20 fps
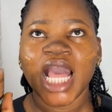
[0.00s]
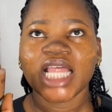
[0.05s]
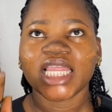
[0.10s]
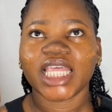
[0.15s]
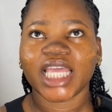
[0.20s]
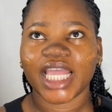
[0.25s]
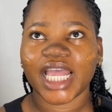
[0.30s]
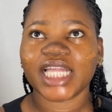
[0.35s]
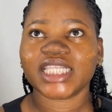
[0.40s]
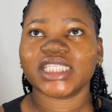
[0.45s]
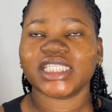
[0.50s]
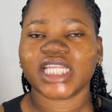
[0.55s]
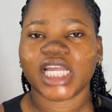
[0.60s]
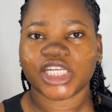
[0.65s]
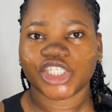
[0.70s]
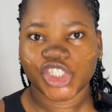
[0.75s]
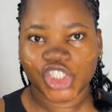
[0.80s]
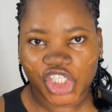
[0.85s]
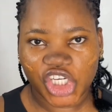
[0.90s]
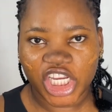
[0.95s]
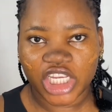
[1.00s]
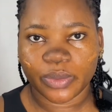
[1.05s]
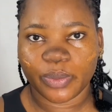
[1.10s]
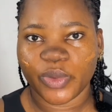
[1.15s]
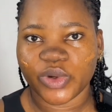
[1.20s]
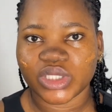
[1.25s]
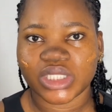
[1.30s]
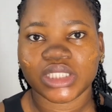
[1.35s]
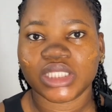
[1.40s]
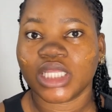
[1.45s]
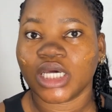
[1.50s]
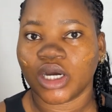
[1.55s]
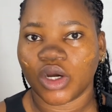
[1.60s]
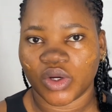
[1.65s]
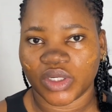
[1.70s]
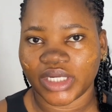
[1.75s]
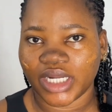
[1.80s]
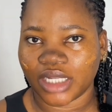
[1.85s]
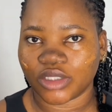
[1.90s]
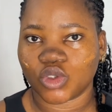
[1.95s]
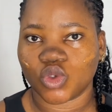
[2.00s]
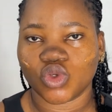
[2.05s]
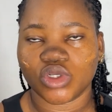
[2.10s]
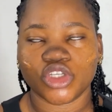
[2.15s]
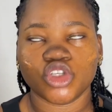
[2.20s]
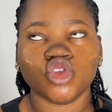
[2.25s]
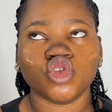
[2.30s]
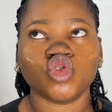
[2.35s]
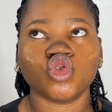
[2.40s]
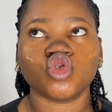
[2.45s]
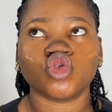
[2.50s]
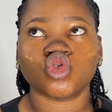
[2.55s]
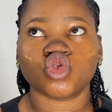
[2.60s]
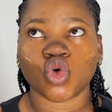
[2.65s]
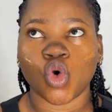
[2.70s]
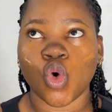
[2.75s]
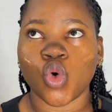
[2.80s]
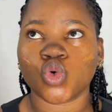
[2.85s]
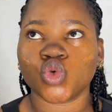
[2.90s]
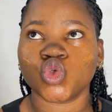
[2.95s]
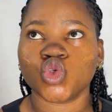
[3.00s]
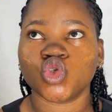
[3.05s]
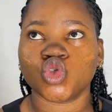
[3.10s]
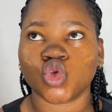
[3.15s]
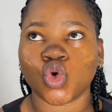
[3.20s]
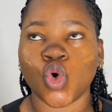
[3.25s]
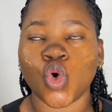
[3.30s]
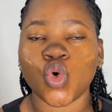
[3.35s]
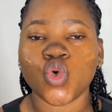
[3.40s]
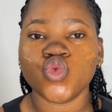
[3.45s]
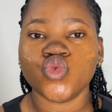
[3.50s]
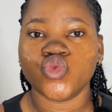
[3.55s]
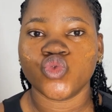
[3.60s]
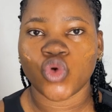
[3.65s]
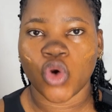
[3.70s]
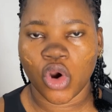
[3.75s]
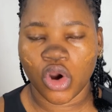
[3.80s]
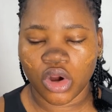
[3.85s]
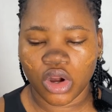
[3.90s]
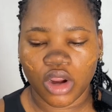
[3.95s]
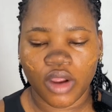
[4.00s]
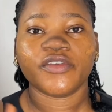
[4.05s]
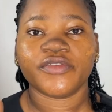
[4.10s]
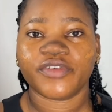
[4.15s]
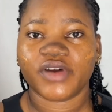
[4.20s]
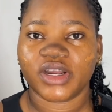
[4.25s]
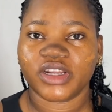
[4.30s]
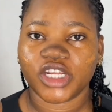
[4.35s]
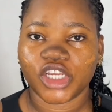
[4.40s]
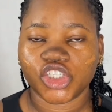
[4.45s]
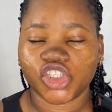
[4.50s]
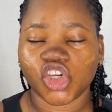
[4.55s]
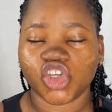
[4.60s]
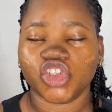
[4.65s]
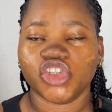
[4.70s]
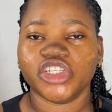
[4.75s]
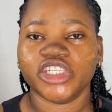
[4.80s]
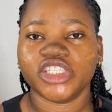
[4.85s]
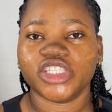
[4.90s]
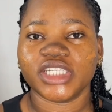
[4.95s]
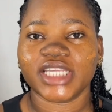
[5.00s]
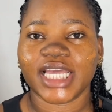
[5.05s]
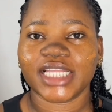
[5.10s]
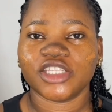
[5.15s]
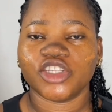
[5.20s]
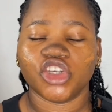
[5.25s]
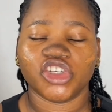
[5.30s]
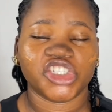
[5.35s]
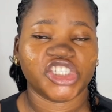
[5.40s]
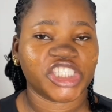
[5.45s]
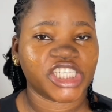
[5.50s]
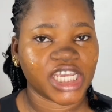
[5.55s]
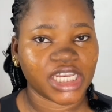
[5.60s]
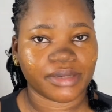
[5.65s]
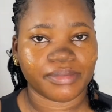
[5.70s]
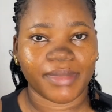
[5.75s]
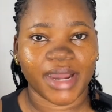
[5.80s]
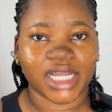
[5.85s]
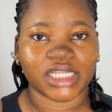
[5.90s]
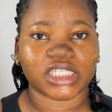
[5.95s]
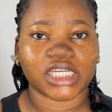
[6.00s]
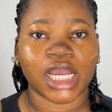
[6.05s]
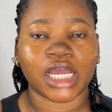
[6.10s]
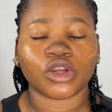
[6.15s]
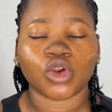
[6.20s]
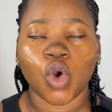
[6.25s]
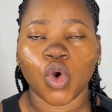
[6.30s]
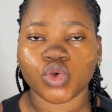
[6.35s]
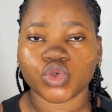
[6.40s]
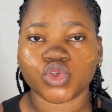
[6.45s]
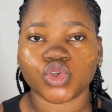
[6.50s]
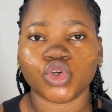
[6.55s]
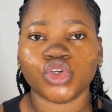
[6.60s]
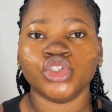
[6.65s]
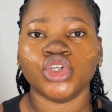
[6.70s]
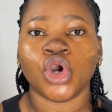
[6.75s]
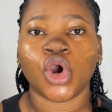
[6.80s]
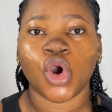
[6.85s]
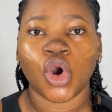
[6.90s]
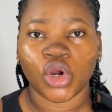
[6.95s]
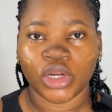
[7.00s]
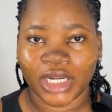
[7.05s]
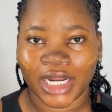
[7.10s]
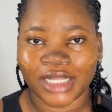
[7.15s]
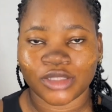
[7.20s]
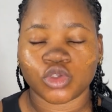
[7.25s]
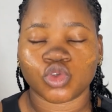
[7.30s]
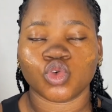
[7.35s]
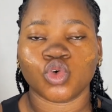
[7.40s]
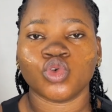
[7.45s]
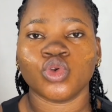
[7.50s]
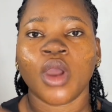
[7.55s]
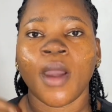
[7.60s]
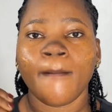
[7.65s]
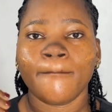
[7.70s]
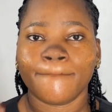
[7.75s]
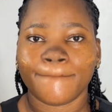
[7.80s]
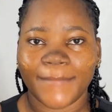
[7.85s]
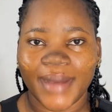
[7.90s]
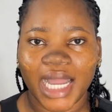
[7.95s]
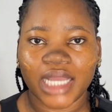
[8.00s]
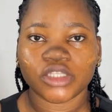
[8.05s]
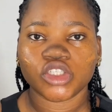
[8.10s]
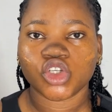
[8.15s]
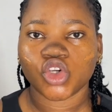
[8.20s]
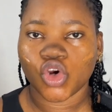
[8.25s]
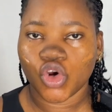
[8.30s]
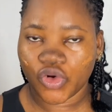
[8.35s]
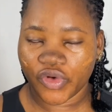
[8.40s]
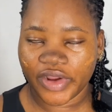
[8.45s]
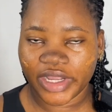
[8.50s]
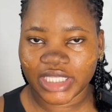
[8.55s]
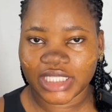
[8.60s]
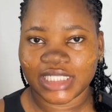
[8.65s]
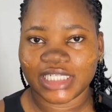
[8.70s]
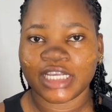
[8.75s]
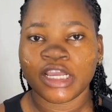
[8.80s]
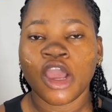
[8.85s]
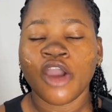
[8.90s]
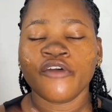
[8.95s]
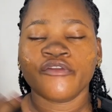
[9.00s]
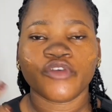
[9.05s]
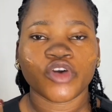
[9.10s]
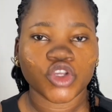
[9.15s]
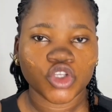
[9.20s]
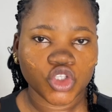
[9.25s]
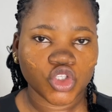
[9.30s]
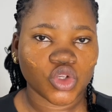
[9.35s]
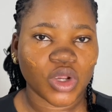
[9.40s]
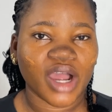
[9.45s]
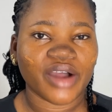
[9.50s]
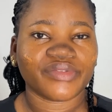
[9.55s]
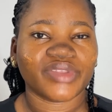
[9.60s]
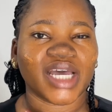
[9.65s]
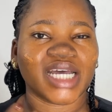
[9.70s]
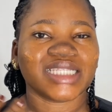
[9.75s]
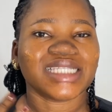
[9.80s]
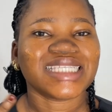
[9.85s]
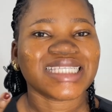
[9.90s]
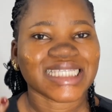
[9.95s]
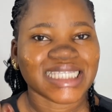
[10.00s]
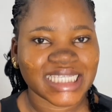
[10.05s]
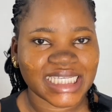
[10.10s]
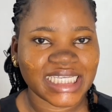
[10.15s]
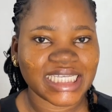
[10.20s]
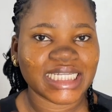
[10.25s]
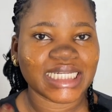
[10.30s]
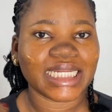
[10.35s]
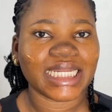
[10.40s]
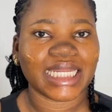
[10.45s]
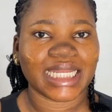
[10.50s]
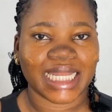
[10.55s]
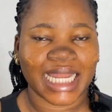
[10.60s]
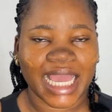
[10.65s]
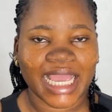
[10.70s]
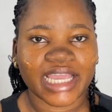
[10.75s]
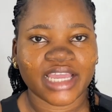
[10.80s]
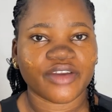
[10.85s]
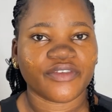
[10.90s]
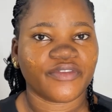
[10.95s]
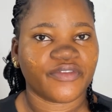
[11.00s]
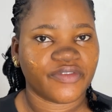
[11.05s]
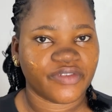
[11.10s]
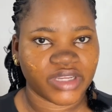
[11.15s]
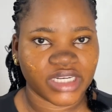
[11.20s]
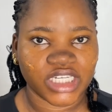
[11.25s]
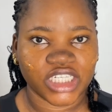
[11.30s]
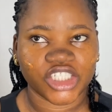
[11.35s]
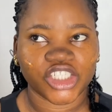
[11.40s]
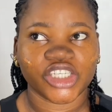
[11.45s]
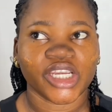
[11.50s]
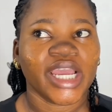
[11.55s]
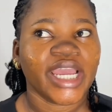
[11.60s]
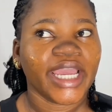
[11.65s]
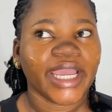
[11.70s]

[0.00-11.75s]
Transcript: They get their shade, but the undertone is so wrong. For foundation, you need to get your shade match and also your undertone match correctly for you to have that skin like finish.